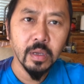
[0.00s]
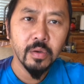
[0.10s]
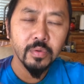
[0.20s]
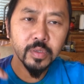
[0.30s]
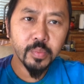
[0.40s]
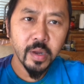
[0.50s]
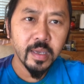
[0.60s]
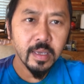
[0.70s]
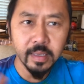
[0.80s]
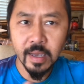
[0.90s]
was
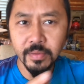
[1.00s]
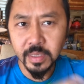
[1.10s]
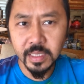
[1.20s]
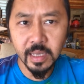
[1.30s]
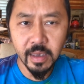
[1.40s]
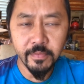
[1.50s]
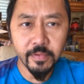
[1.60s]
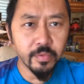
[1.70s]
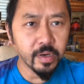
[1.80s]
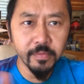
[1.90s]
breaking down the set for
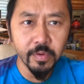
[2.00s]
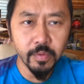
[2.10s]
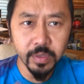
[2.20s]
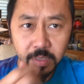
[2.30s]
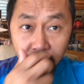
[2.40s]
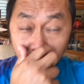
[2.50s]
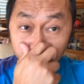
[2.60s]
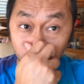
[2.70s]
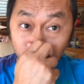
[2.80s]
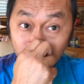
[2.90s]
whatever it was they were
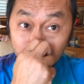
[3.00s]
filming.